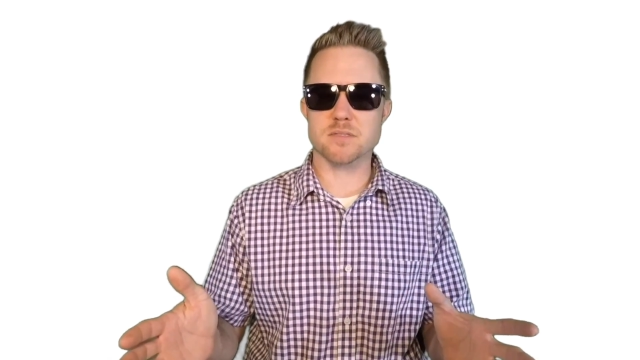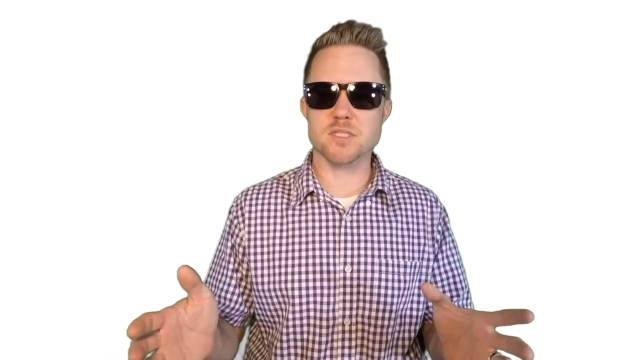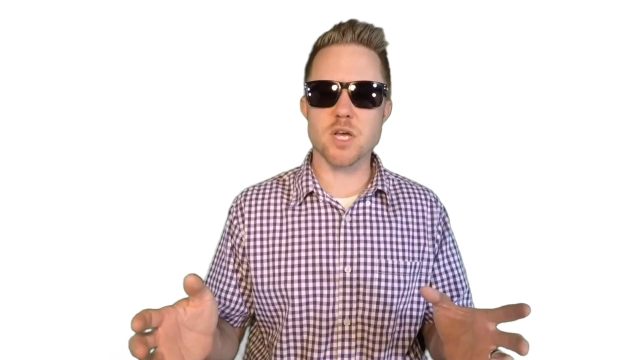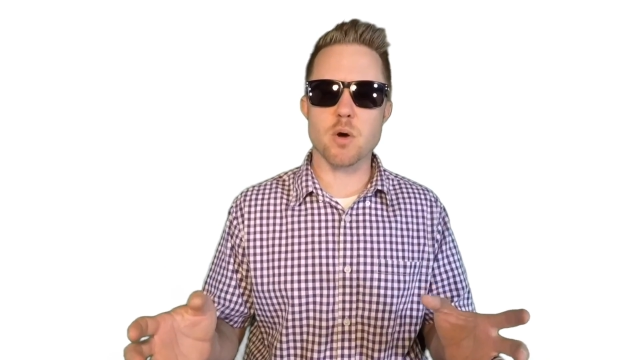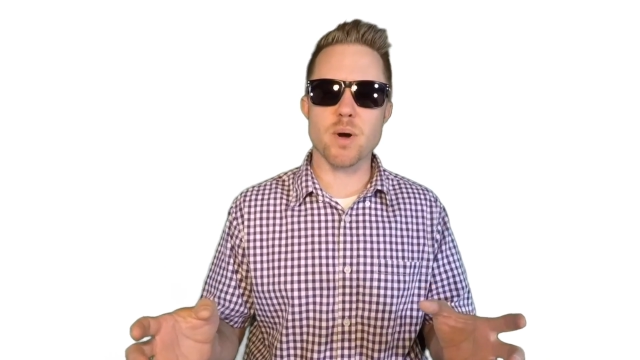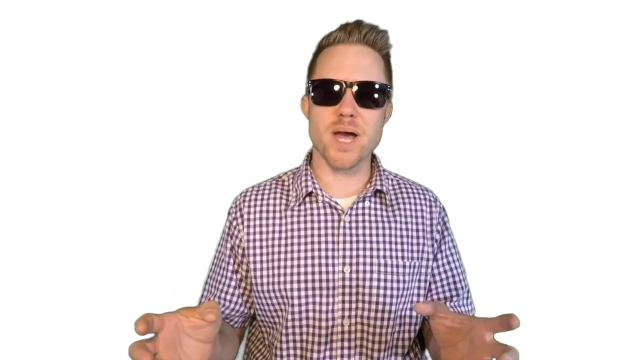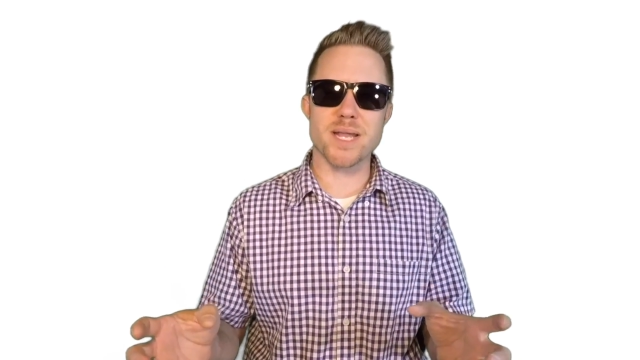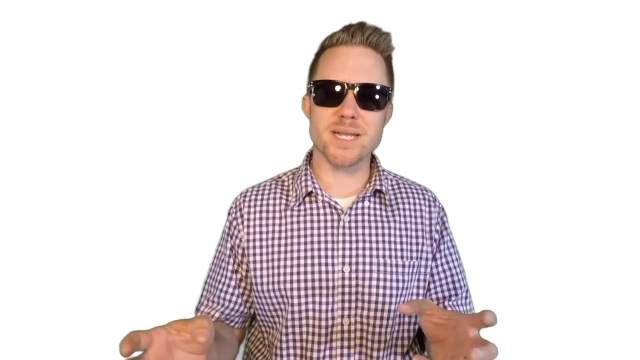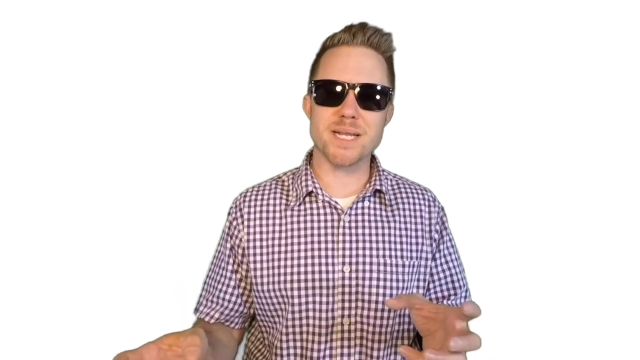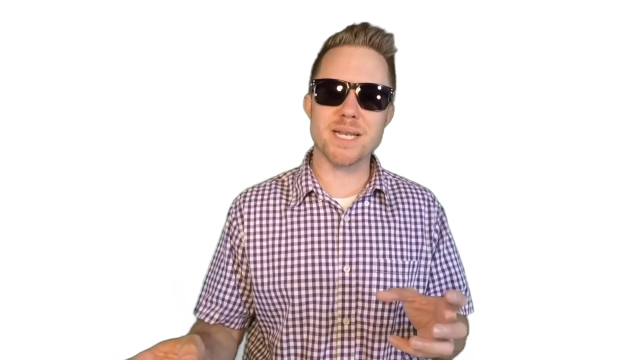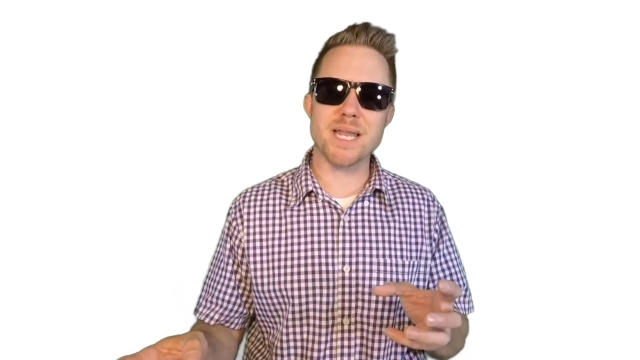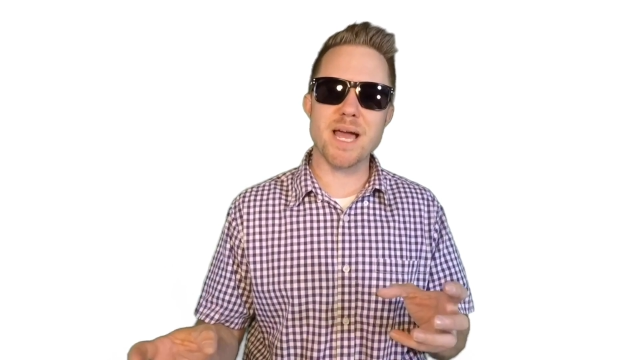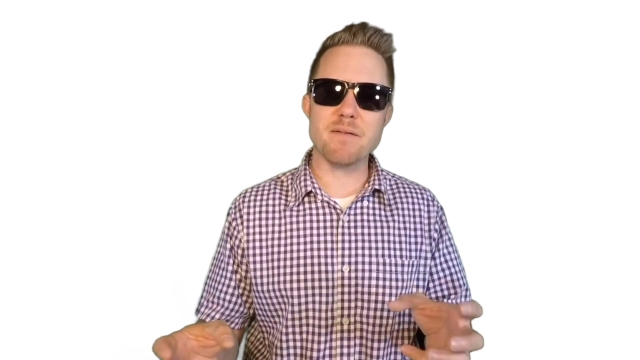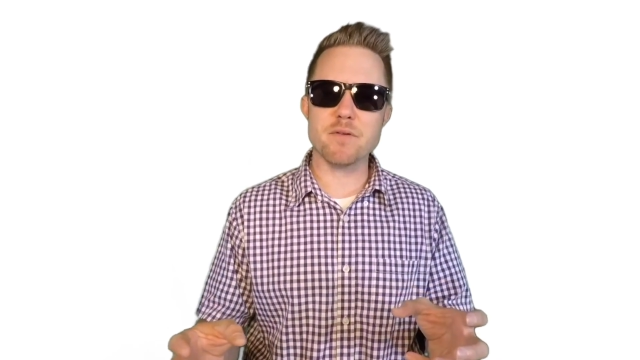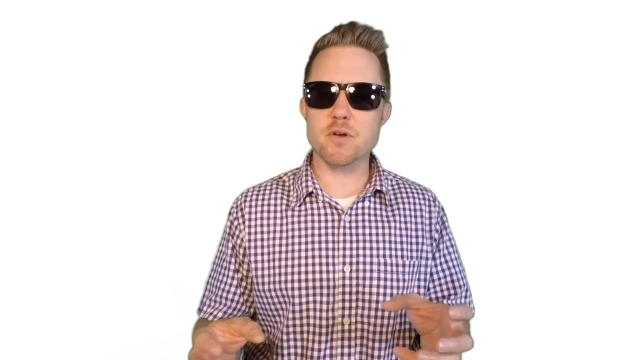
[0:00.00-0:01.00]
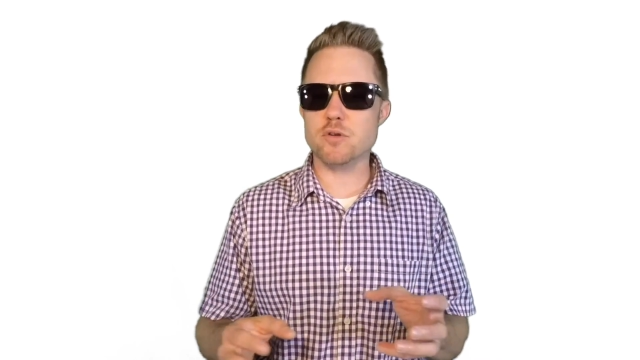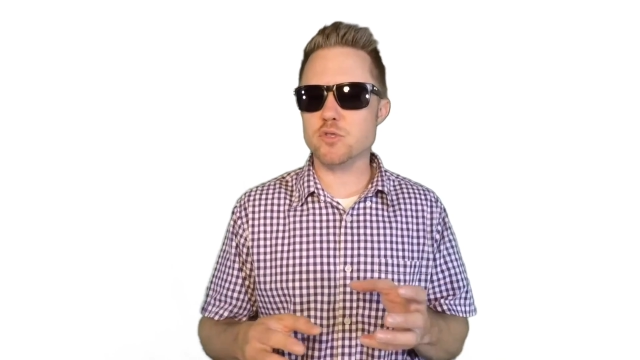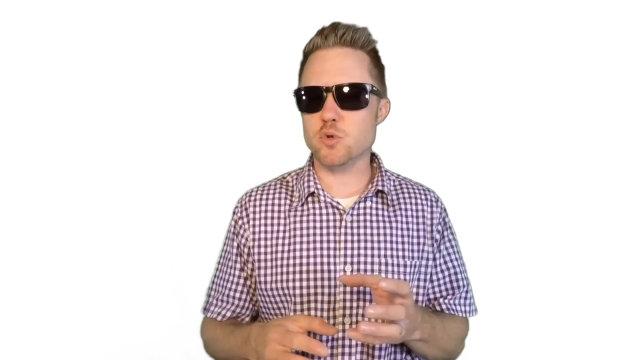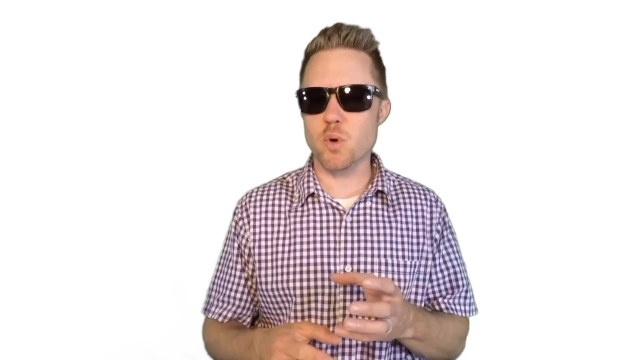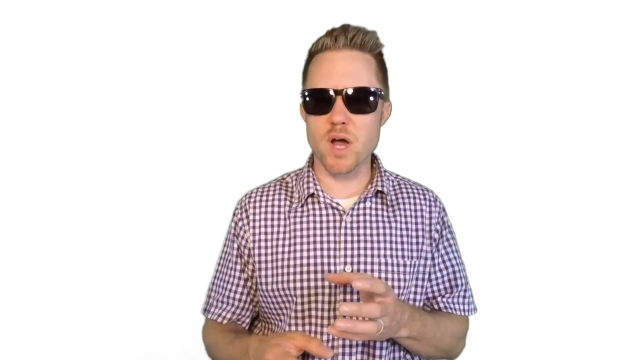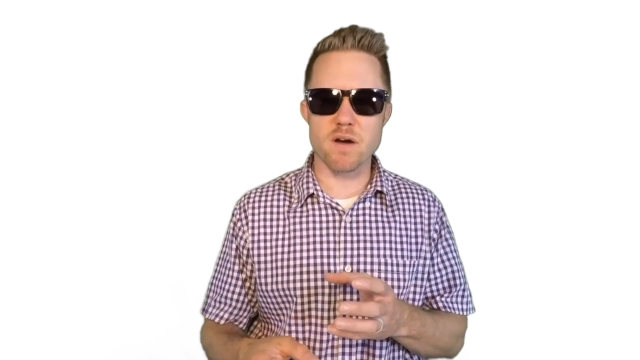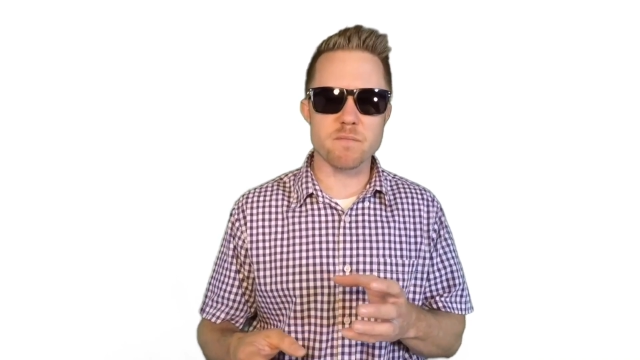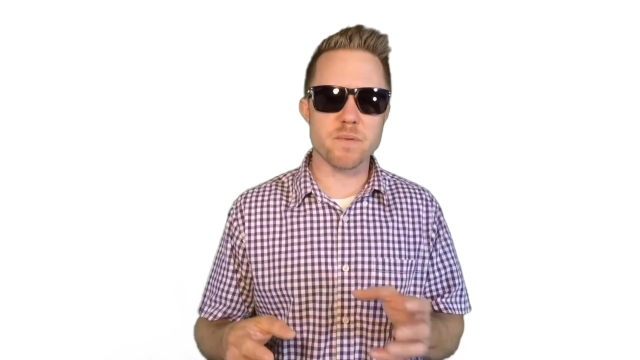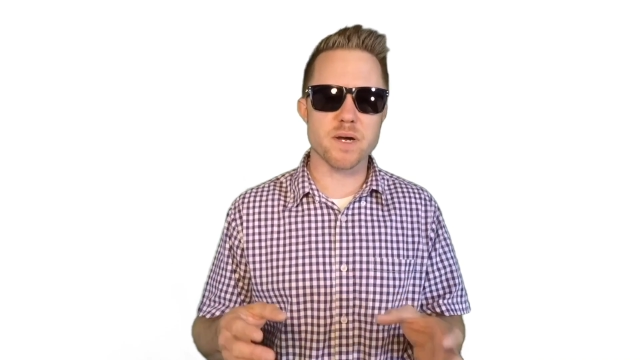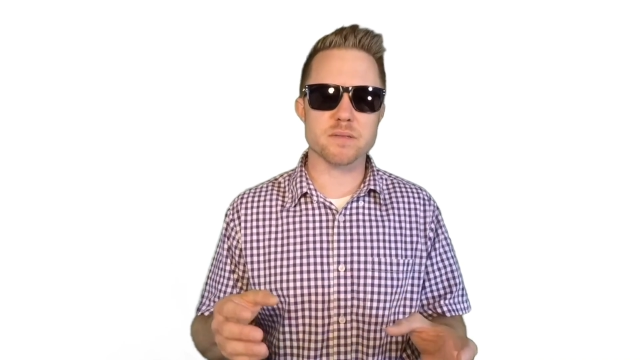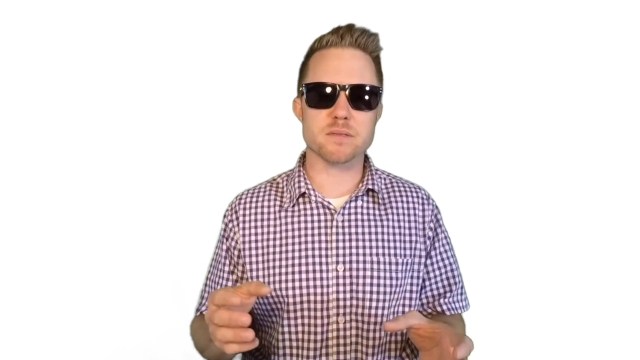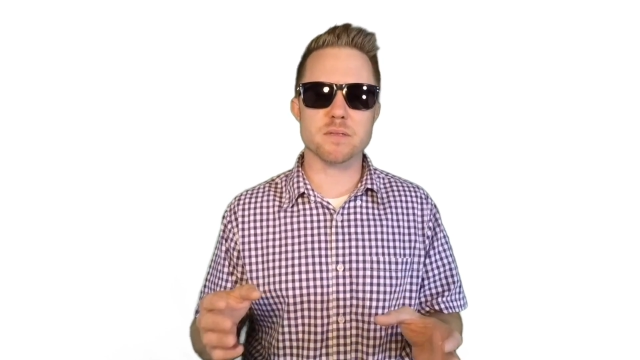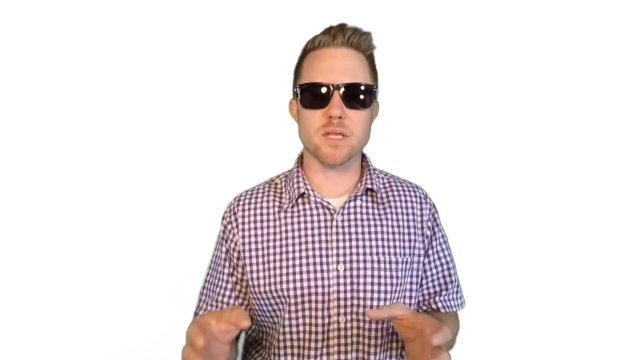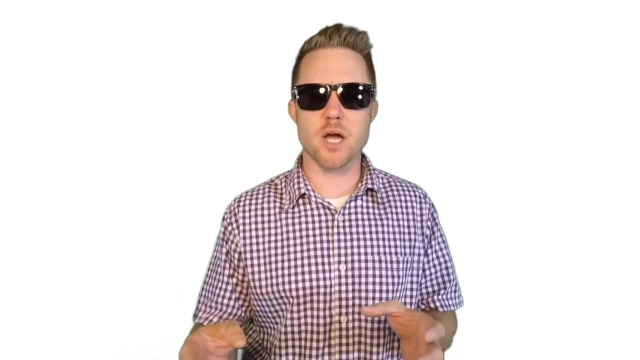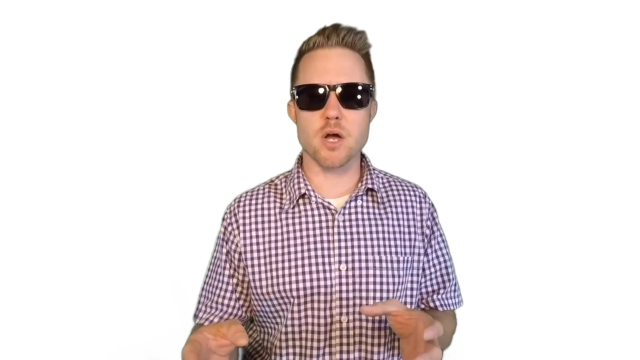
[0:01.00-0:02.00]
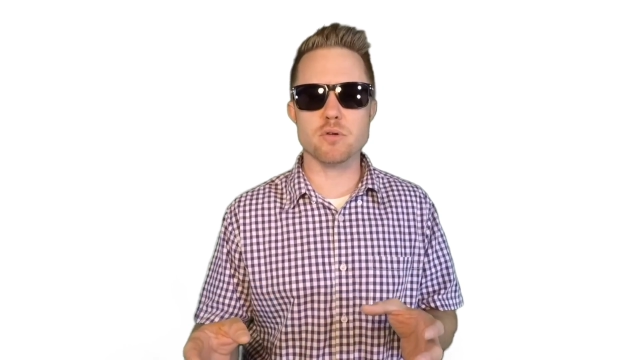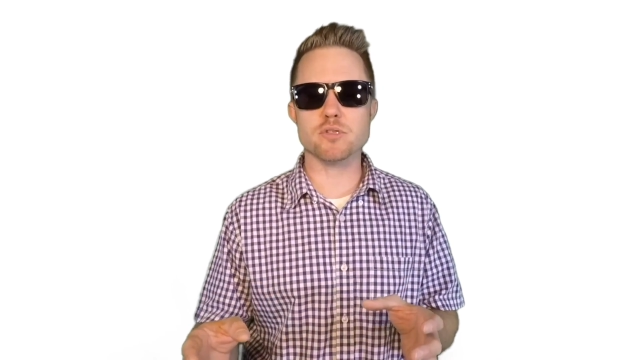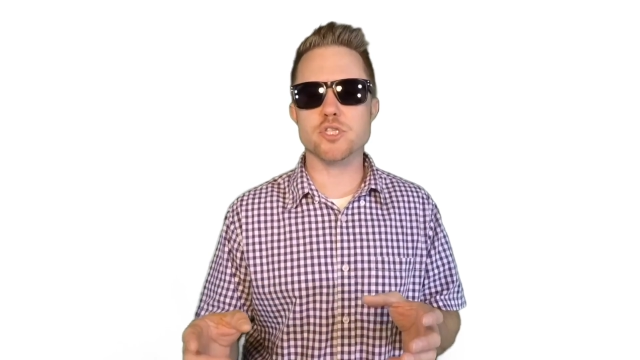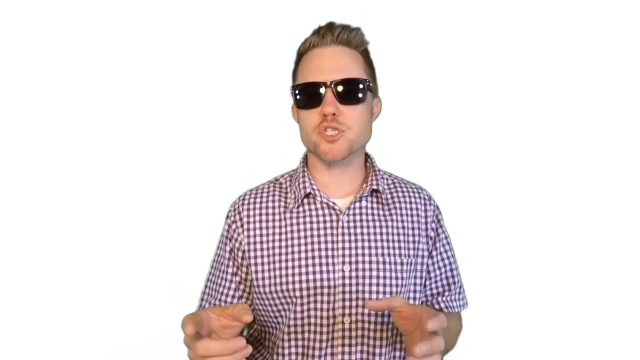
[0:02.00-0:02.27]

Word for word: so an 11 or 12 month loan